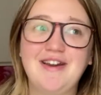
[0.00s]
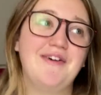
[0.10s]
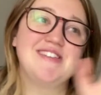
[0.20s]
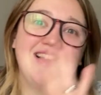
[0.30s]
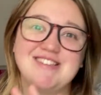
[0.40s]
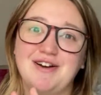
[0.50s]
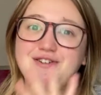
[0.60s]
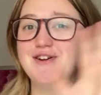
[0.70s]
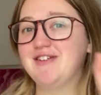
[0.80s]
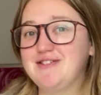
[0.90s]
No, it's
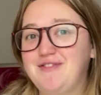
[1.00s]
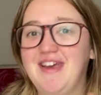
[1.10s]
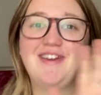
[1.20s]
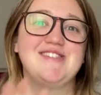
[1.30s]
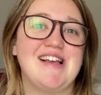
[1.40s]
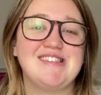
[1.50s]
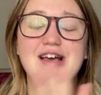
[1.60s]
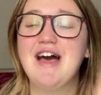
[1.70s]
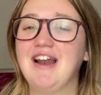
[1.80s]
Alexandra. No, it's Sophia. No, it's Alexandra.